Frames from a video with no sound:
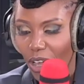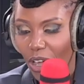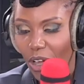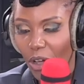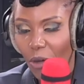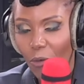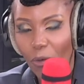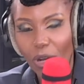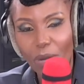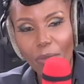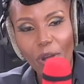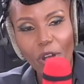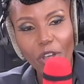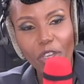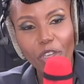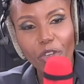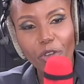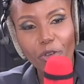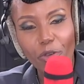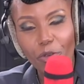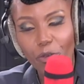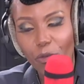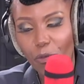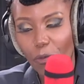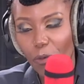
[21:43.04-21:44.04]
what about
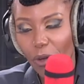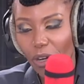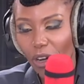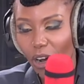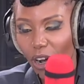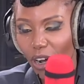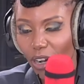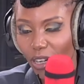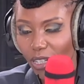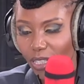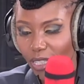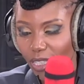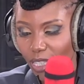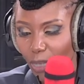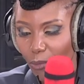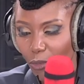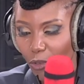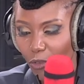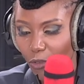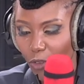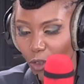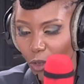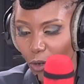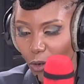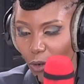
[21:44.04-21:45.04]
you what are some
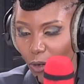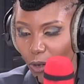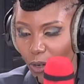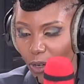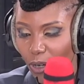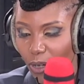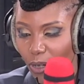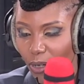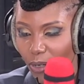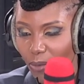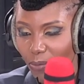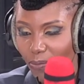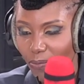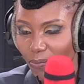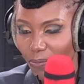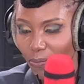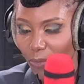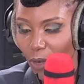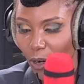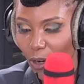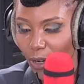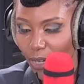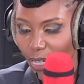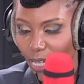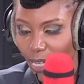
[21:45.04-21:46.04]
of your
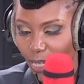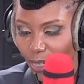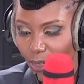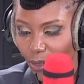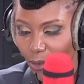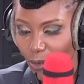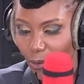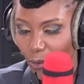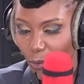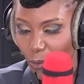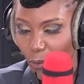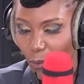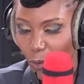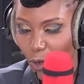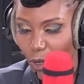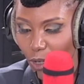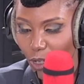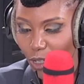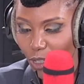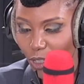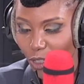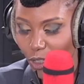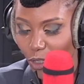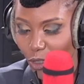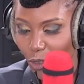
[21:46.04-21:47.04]
parting
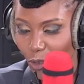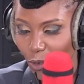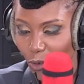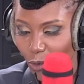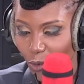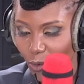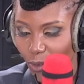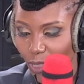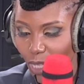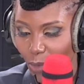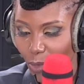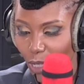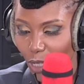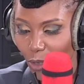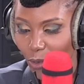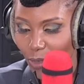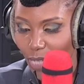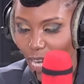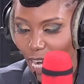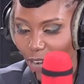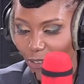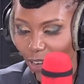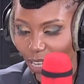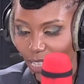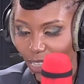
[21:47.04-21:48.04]
words to Double O
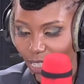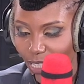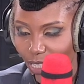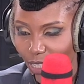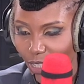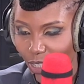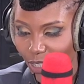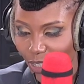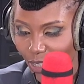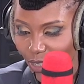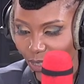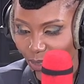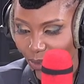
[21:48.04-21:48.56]
Direct listeners?